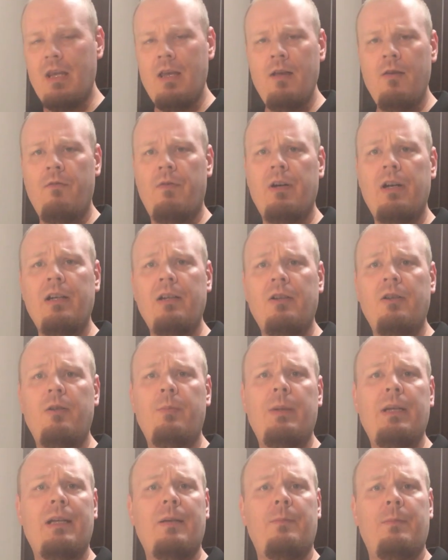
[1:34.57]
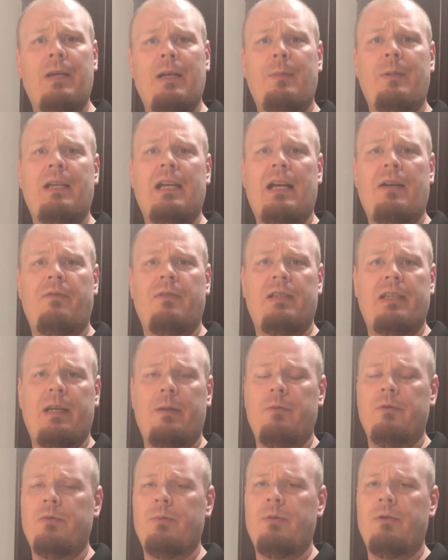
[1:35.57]
a very little bit, maybe half a
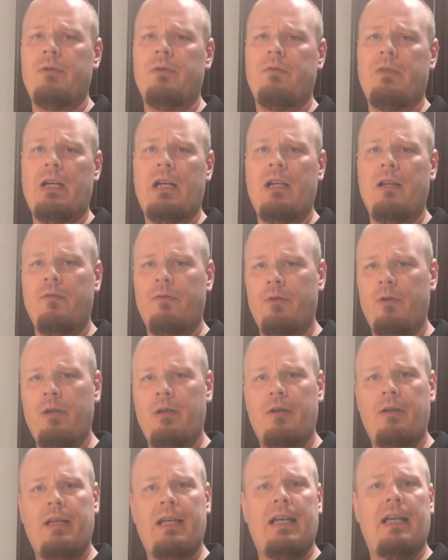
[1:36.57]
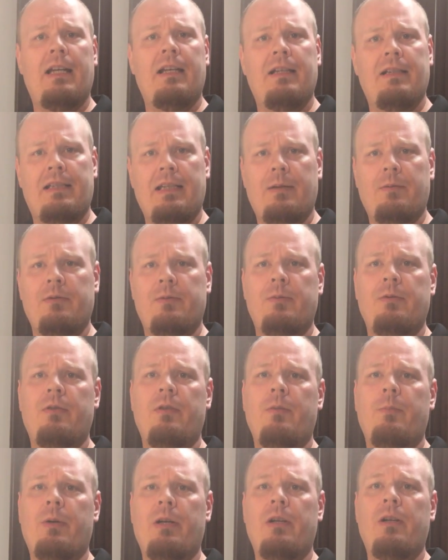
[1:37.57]
tablespoon of olive oil and a tablespoon of
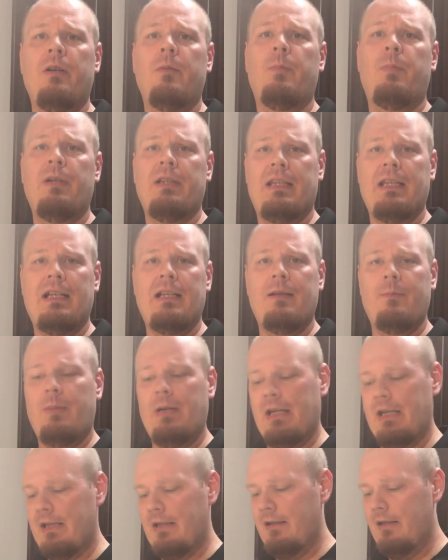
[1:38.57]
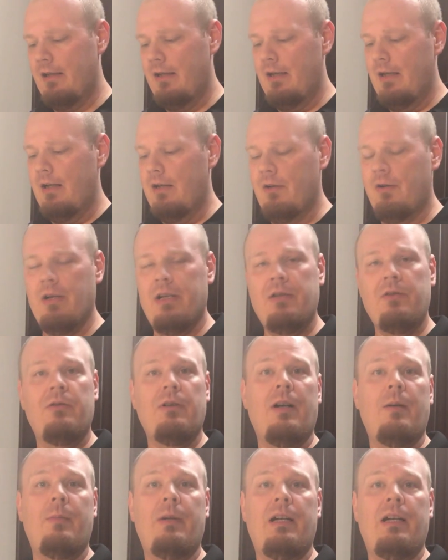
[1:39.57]
the butter, put that in a pan. Go ahead and
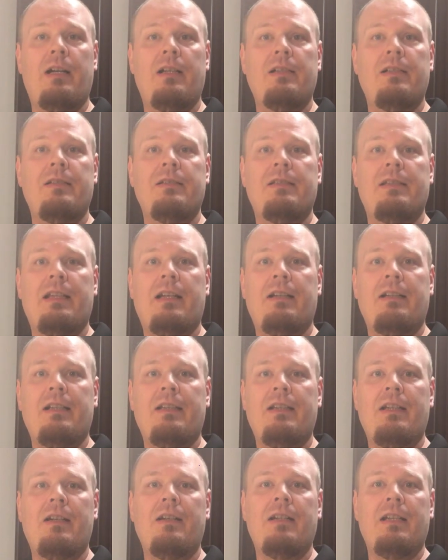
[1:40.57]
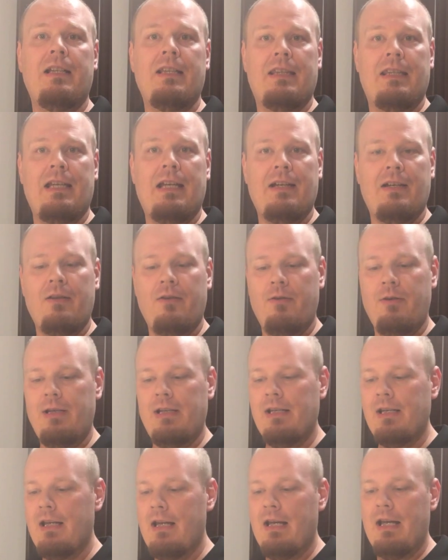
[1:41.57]
drop my onions down in there and get that
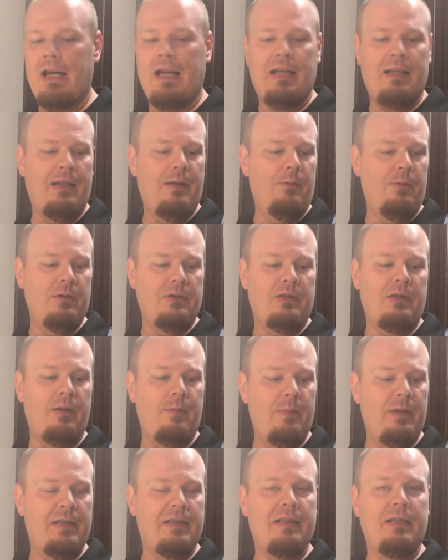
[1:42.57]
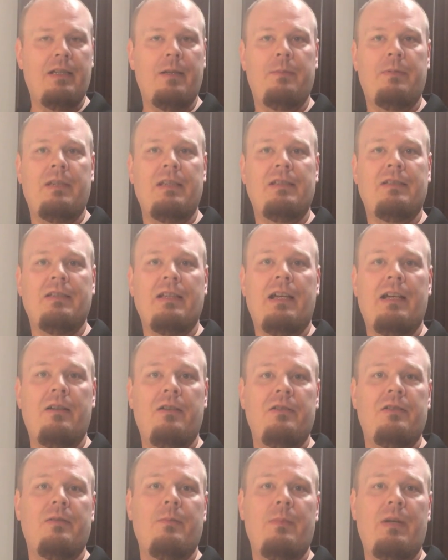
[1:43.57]
going, and then we'll start mixing up these
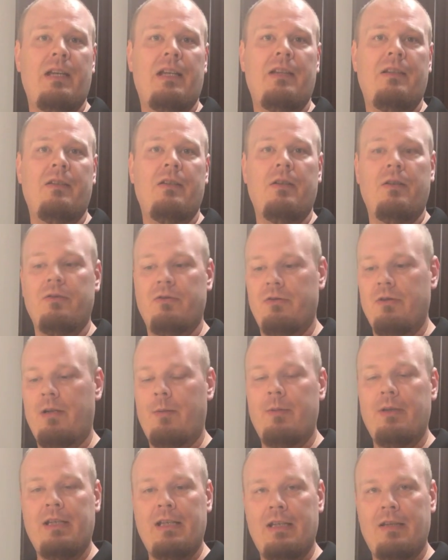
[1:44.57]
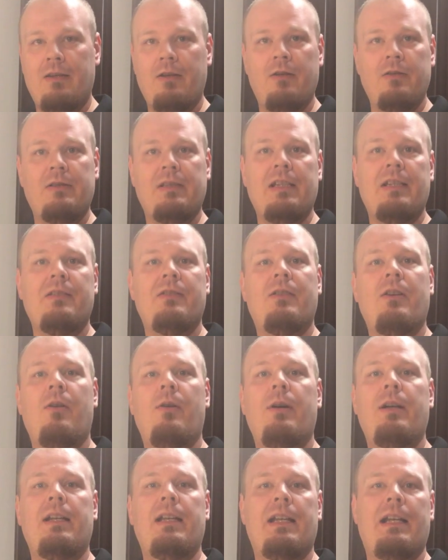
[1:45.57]
sliders and making those. So I'm gonna get those things
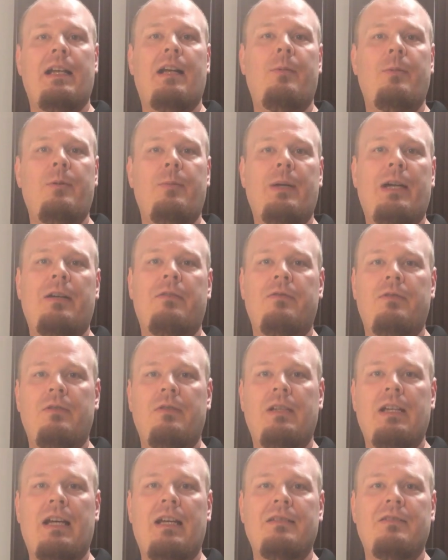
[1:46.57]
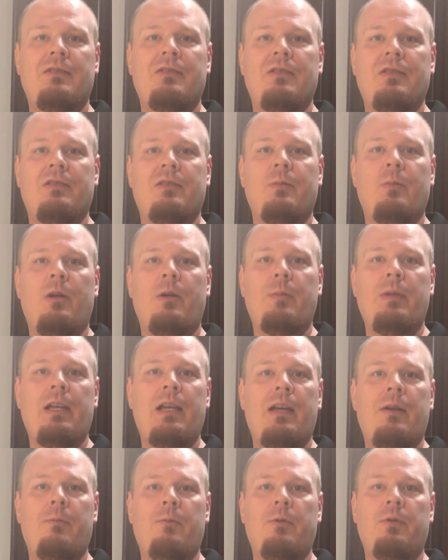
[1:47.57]
going, and I'll be back with you guys in just a moment,
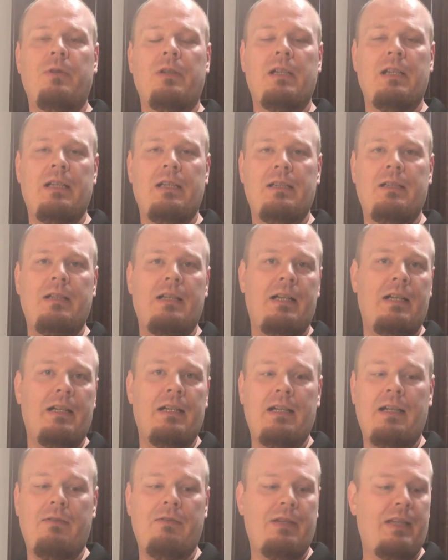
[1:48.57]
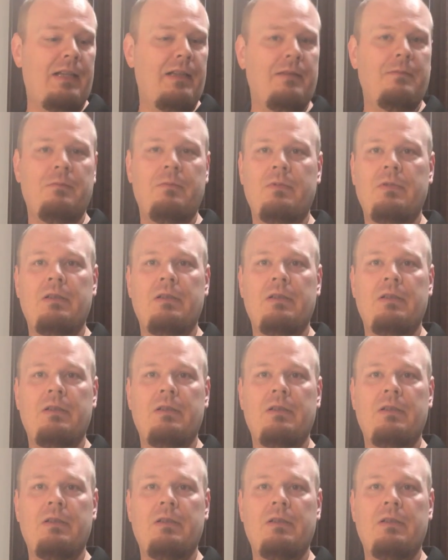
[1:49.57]
and we'll get it, everything